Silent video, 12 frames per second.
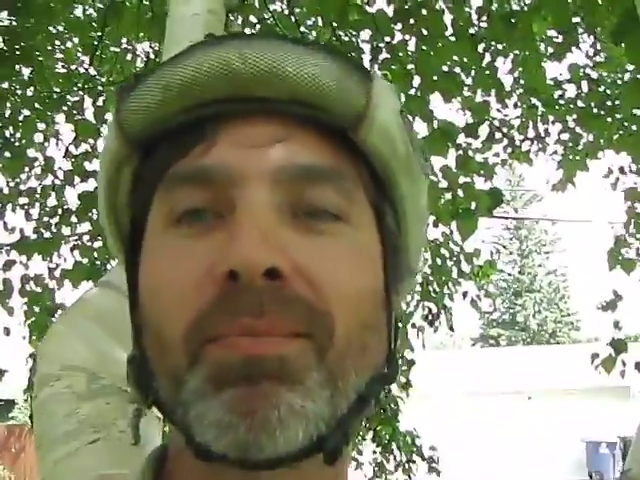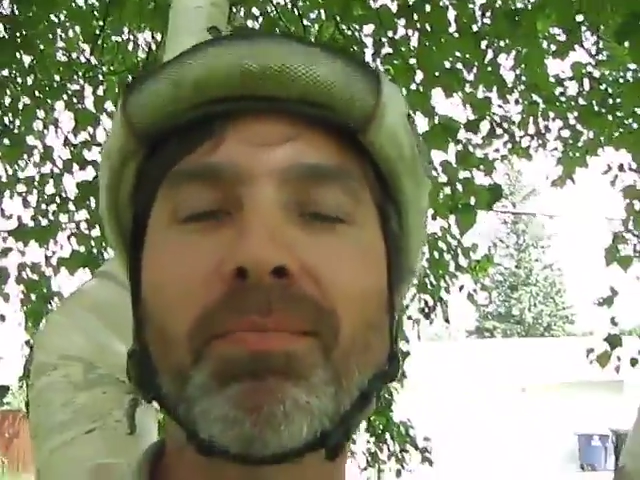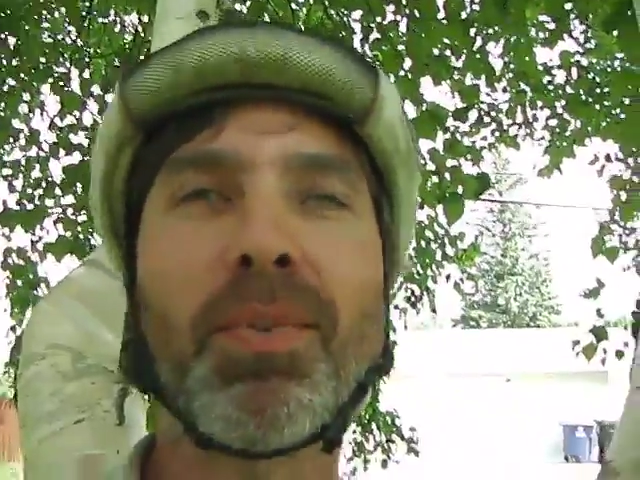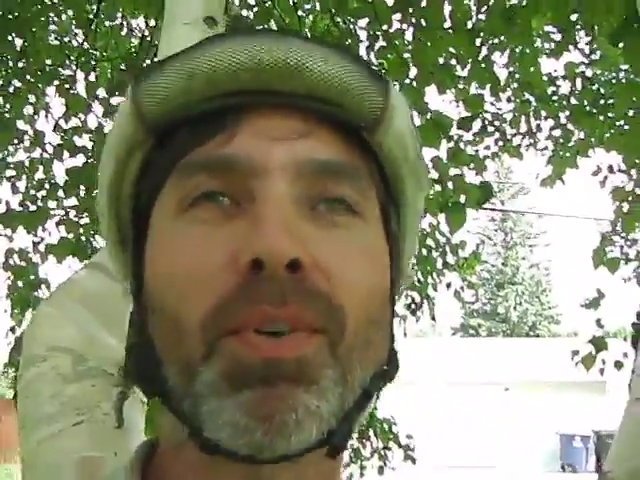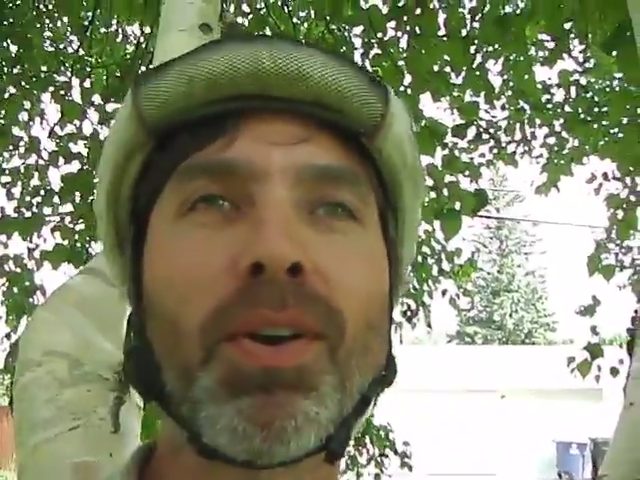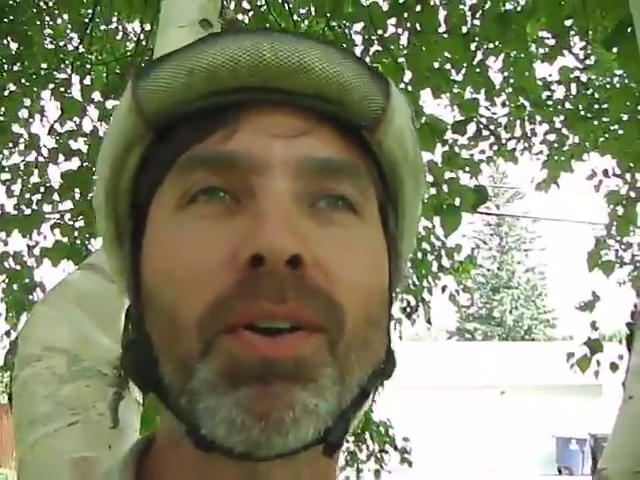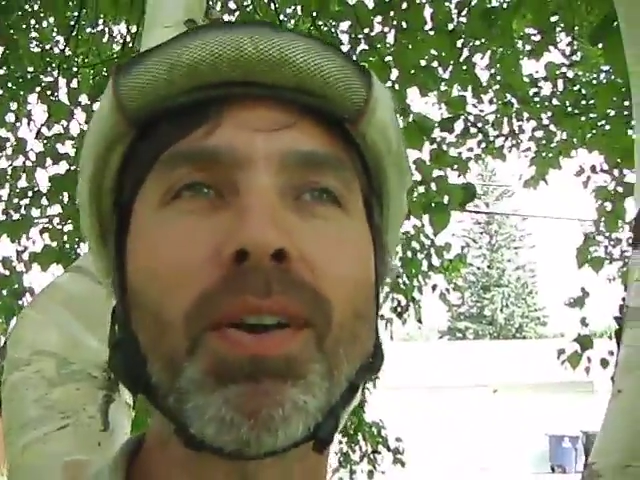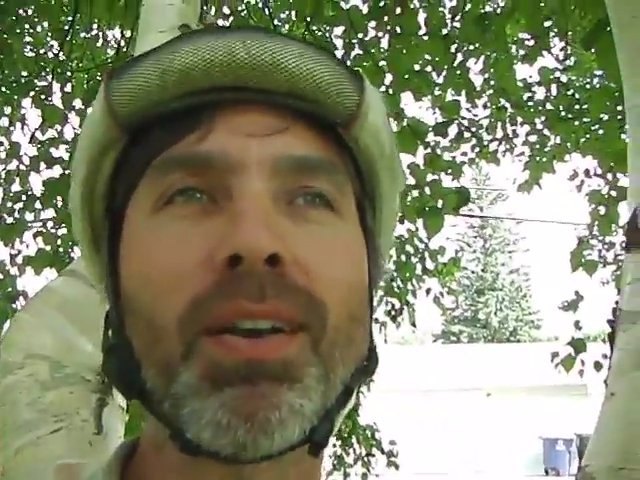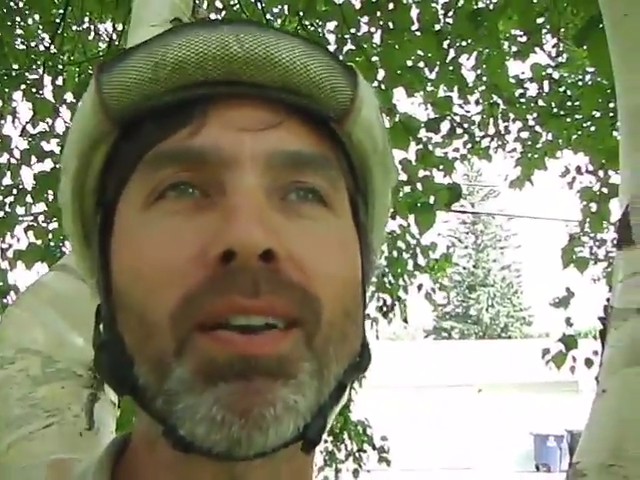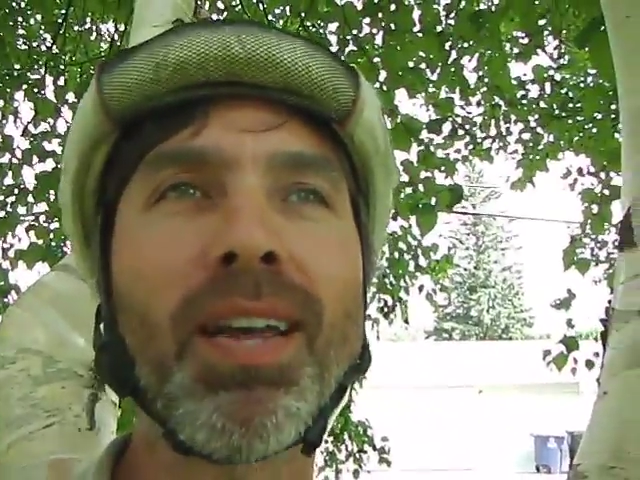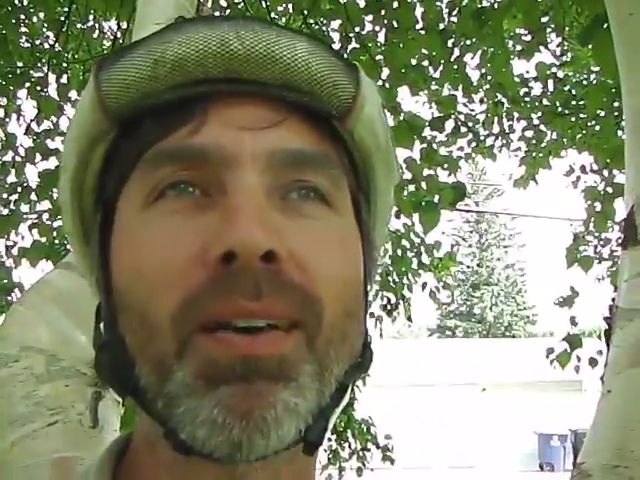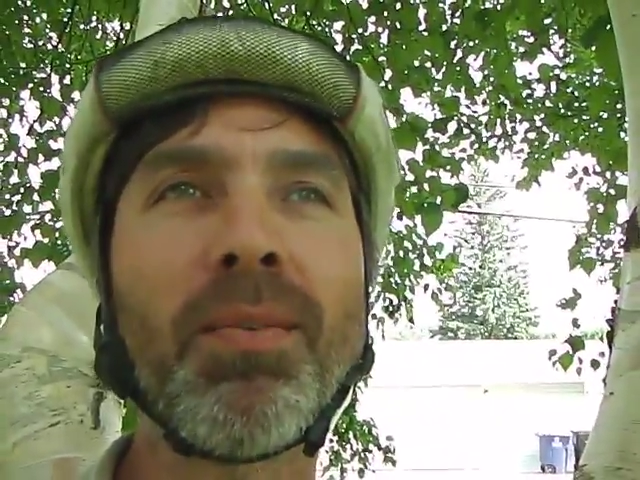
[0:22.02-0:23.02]
before I write
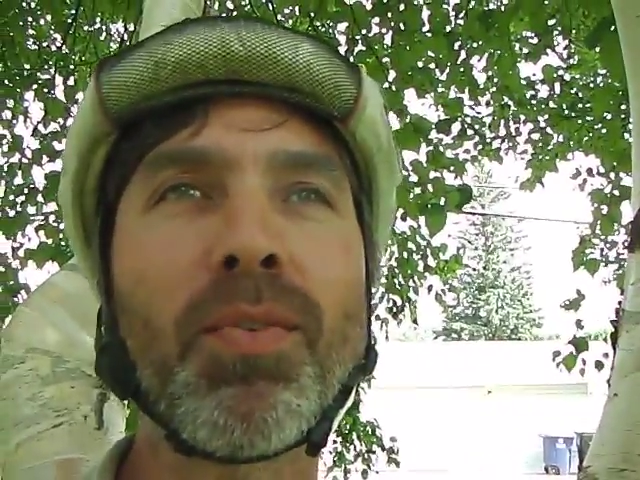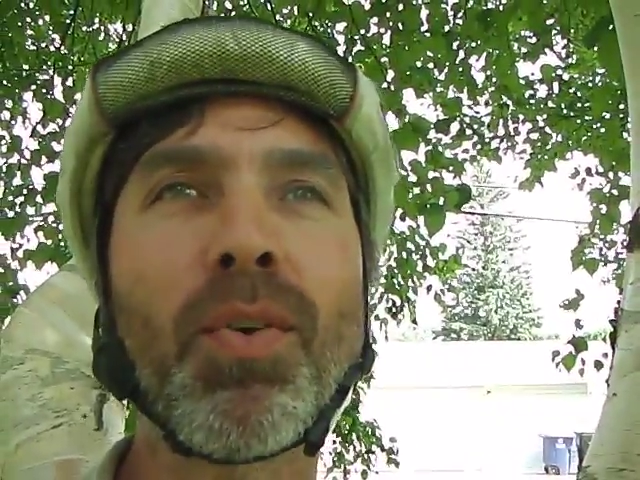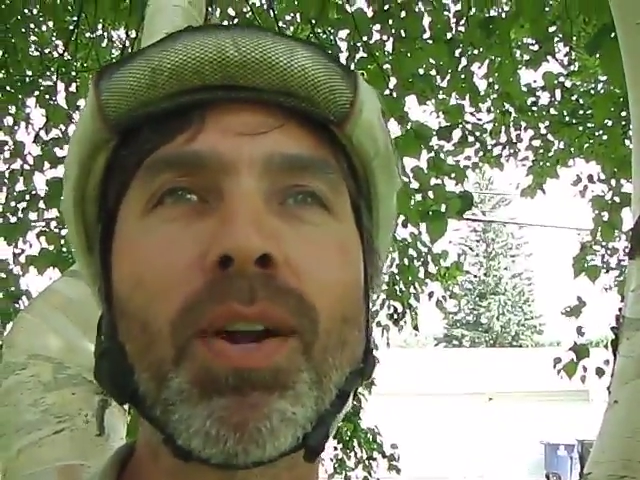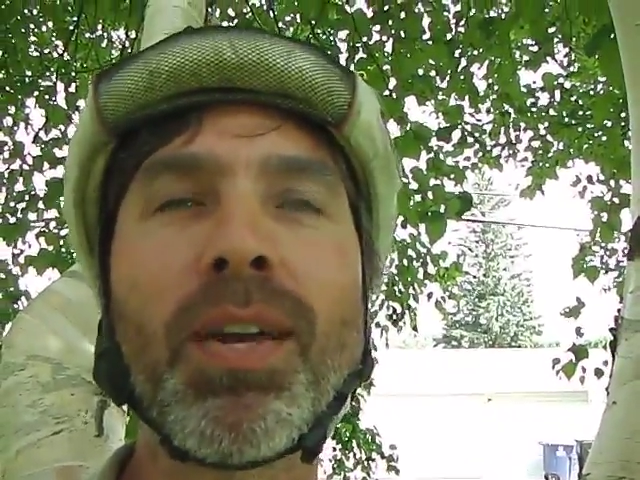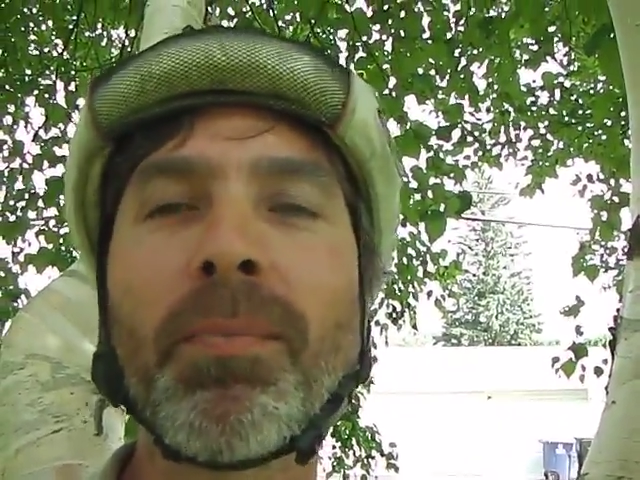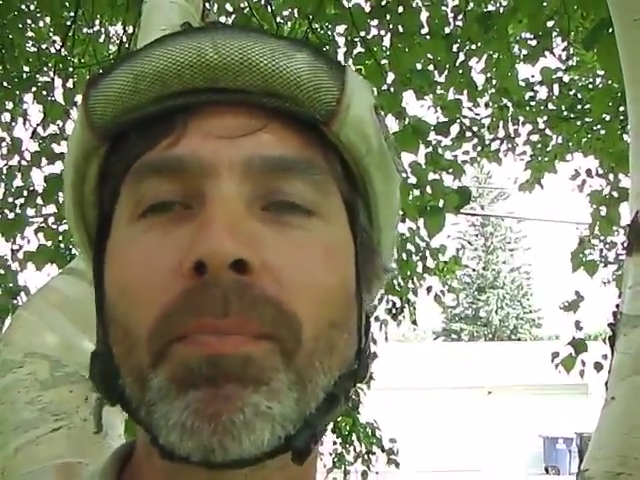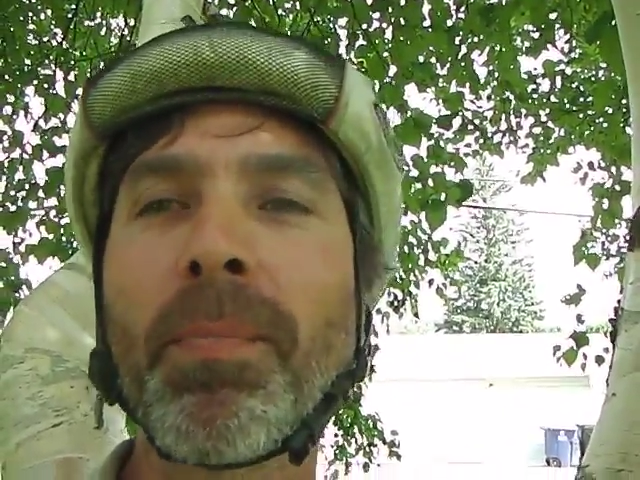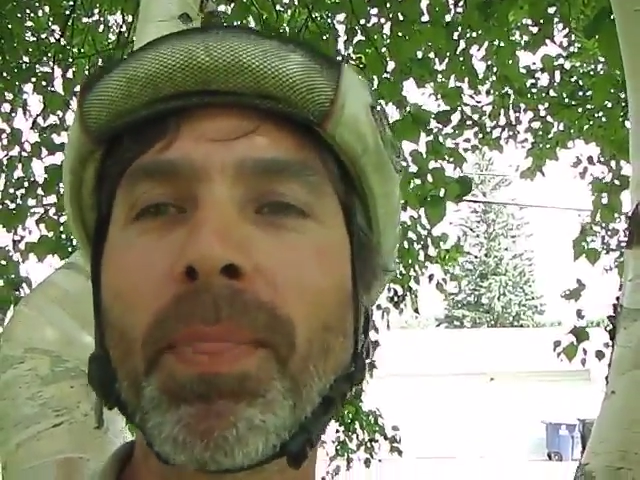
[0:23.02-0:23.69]
it down, before I